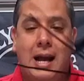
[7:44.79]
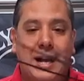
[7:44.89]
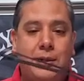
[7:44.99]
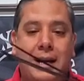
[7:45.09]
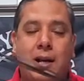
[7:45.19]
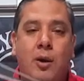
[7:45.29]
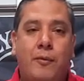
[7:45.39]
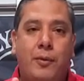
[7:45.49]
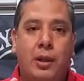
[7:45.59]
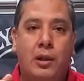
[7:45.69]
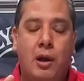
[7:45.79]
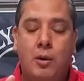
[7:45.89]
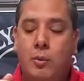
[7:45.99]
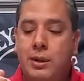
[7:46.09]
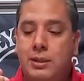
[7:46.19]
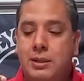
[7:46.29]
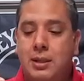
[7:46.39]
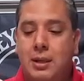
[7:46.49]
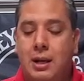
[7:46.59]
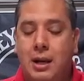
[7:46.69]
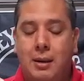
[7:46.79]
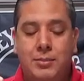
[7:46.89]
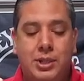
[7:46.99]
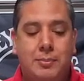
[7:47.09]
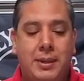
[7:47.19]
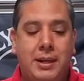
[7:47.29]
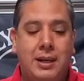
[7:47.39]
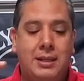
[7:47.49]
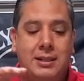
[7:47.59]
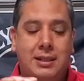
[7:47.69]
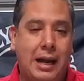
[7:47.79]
I try to go for the long ones just because